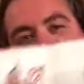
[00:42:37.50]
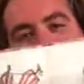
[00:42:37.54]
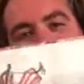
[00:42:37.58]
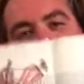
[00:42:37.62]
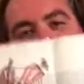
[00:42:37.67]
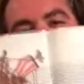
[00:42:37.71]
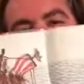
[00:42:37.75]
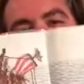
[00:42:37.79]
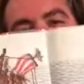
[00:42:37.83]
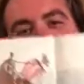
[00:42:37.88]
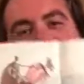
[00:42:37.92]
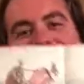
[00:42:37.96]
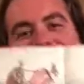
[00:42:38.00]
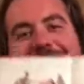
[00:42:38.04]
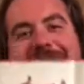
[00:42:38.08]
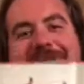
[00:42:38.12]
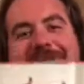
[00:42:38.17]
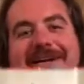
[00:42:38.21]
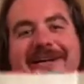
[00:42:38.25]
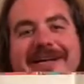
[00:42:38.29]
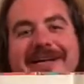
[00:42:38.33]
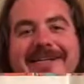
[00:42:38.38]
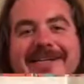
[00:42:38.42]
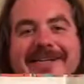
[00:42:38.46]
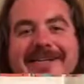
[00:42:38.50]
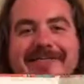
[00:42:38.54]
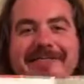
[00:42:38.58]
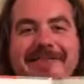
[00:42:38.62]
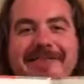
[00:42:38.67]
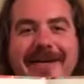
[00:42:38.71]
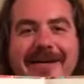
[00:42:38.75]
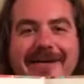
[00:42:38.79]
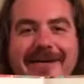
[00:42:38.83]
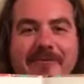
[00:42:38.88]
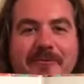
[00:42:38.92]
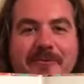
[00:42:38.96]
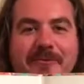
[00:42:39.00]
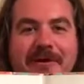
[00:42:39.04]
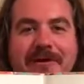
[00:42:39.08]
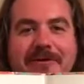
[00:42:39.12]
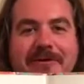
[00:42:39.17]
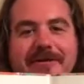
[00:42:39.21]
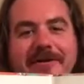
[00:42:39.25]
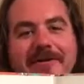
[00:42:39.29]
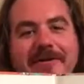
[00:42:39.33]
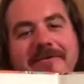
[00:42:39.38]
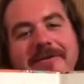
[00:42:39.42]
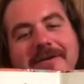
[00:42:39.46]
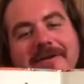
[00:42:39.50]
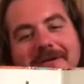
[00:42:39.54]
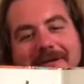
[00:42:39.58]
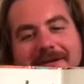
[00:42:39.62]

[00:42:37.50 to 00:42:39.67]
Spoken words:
while you're trying to find Waldo.